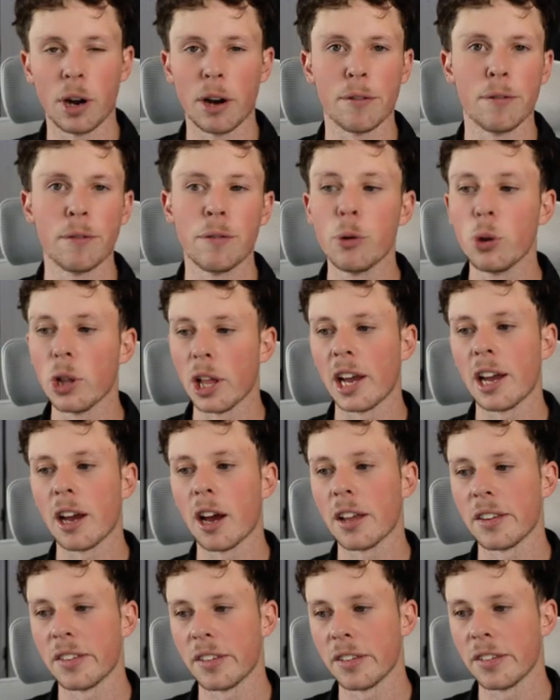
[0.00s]
our full
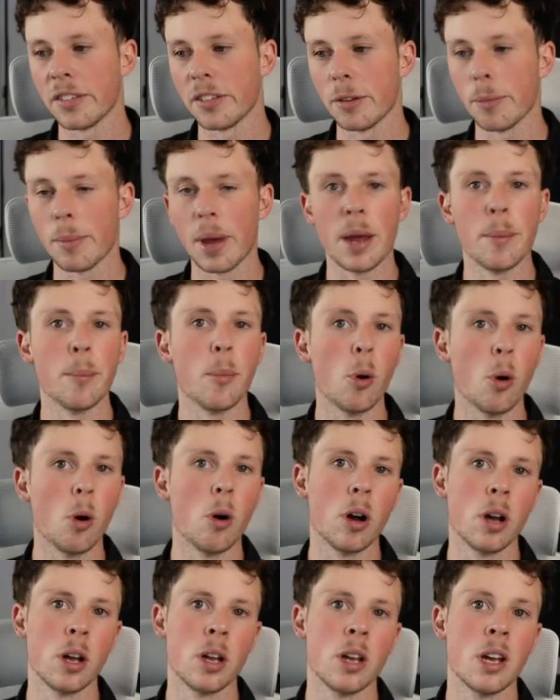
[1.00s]
AI system and
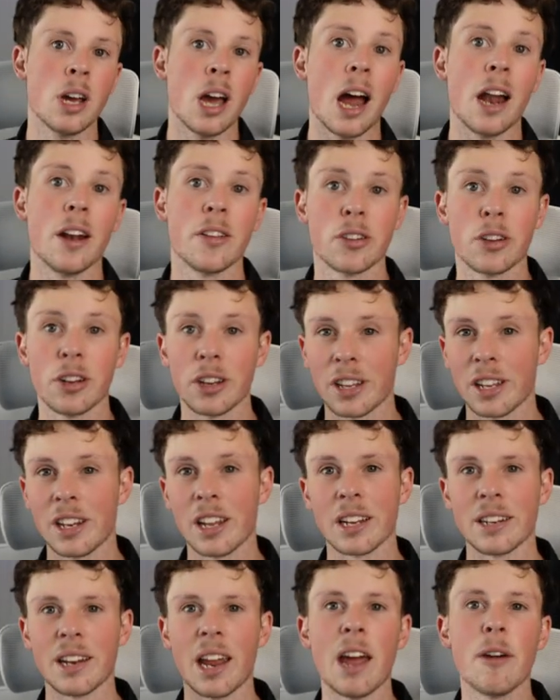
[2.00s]
more. And it's going to
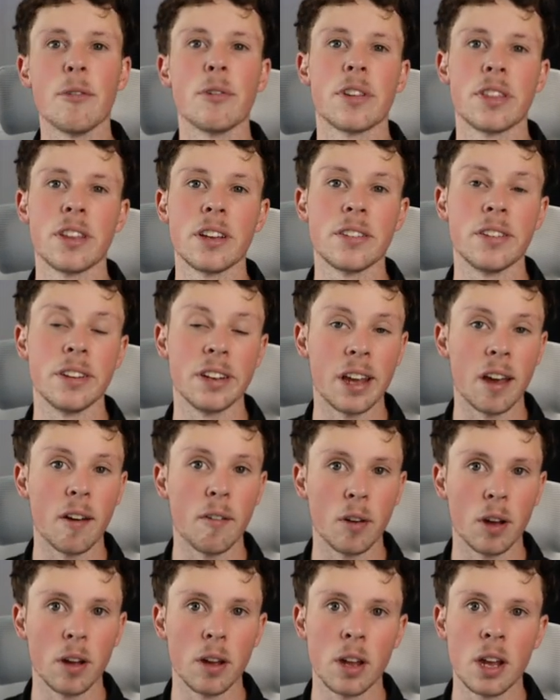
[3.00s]
connect everything
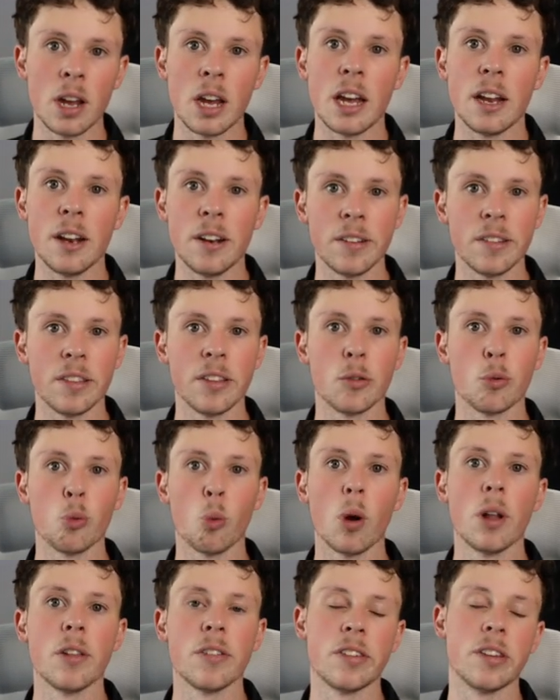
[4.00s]
together into this
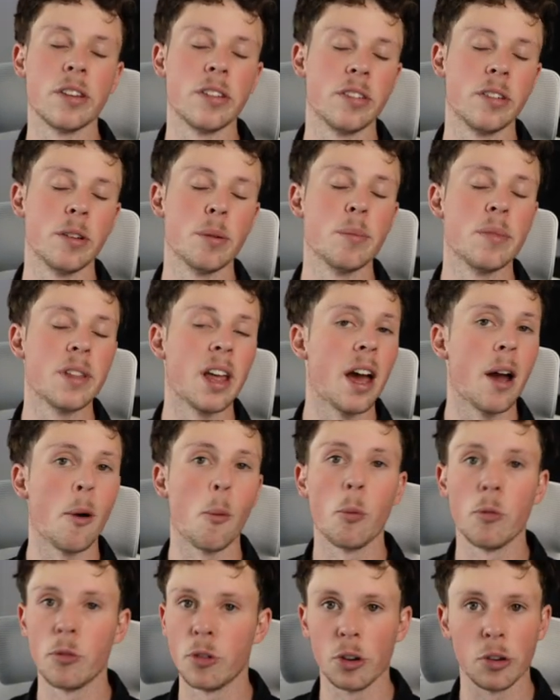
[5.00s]
one system
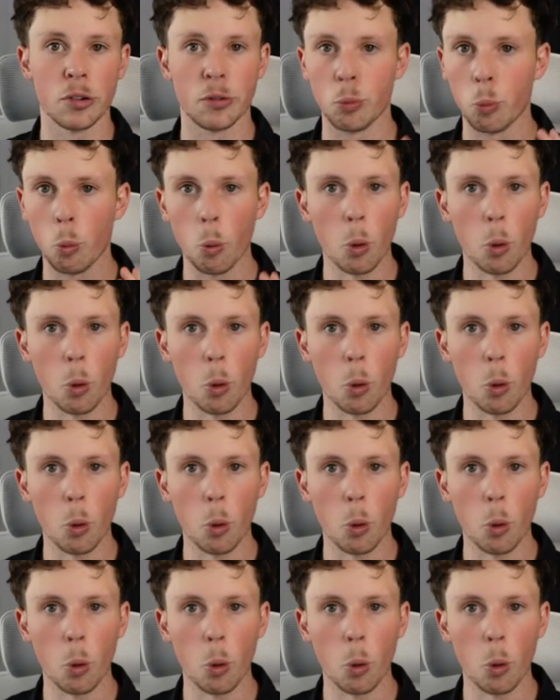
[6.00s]
that just